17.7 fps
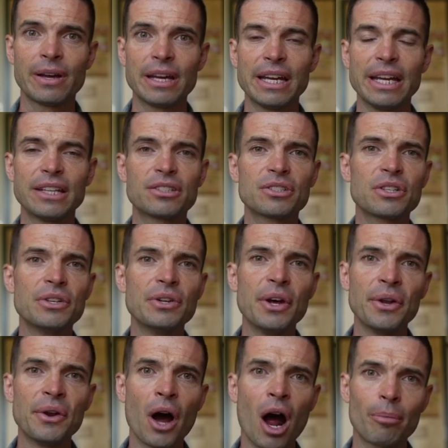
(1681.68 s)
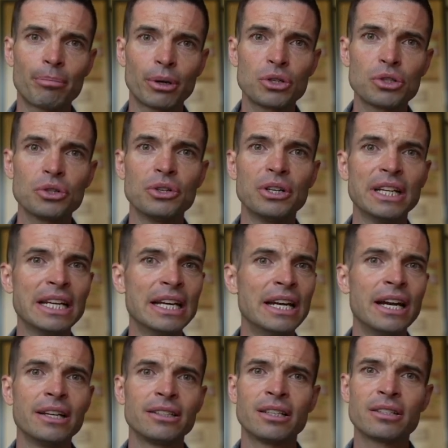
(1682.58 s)
It's an opportunity
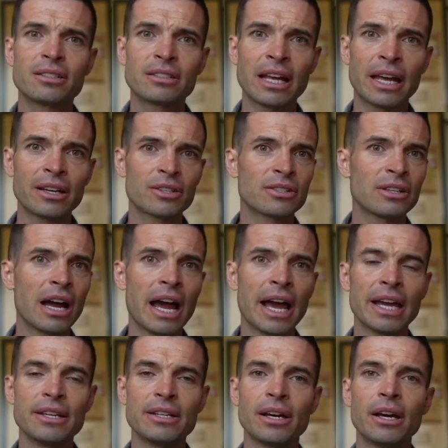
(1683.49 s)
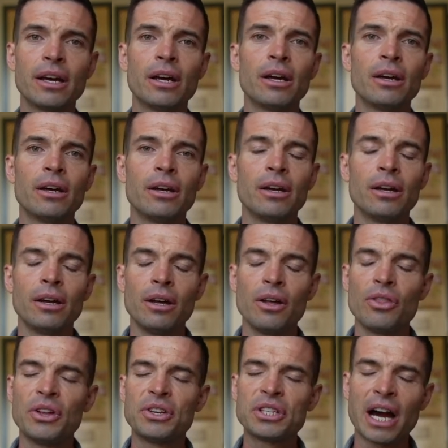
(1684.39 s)
to set aside
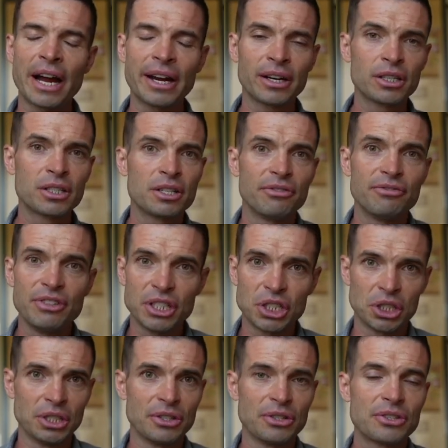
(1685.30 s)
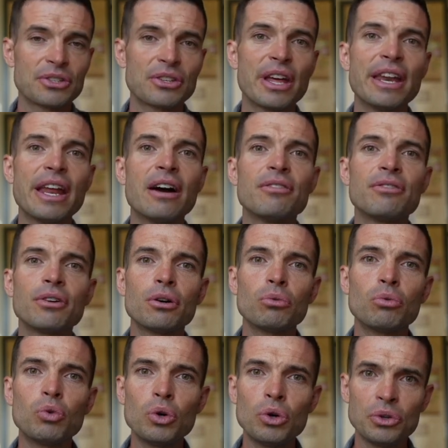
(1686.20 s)
the tired divisions that have
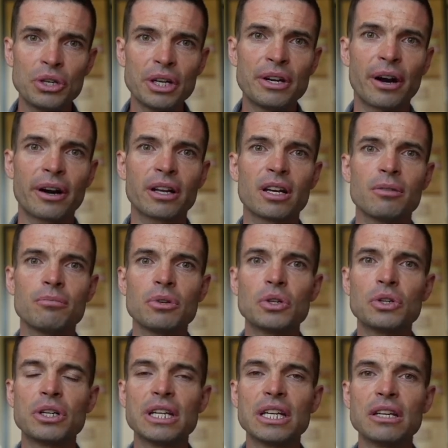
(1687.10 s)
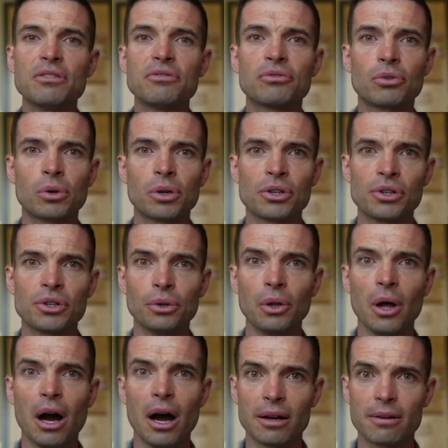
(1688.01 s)
wounded our community for so
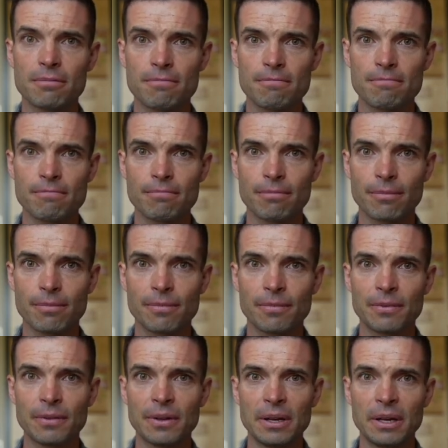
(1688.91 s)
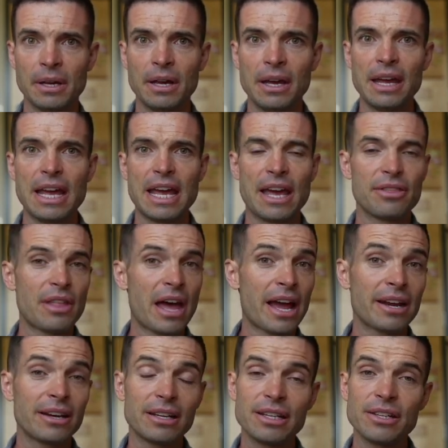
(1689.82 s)
long. And
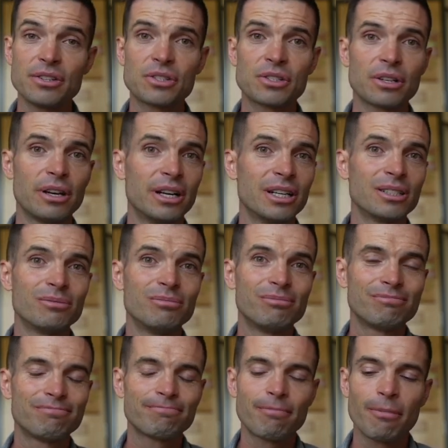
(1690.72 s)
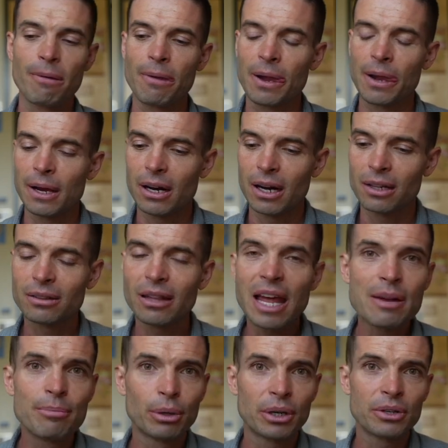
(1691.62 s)
that is a
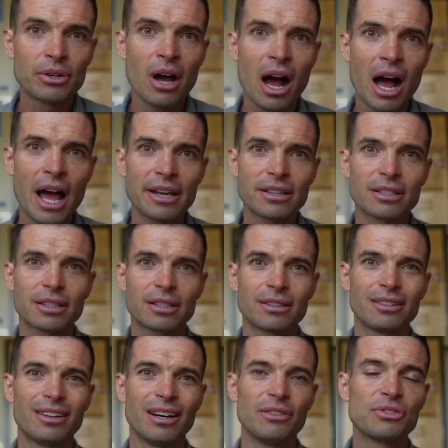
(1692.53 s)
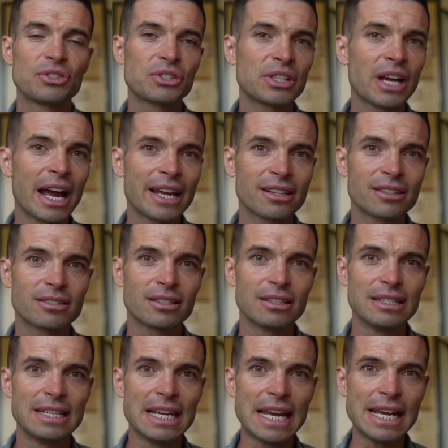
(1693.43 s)
labor not of science
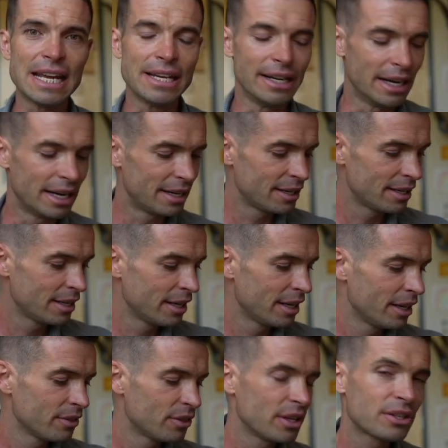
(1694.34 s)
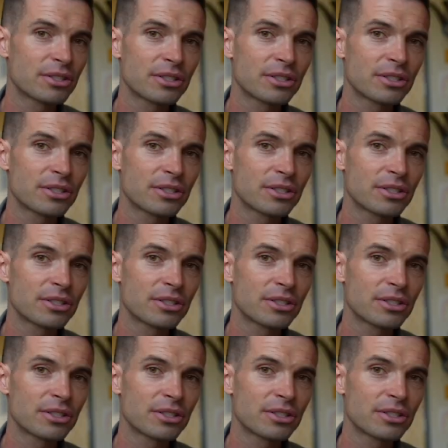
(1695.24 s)
and data. This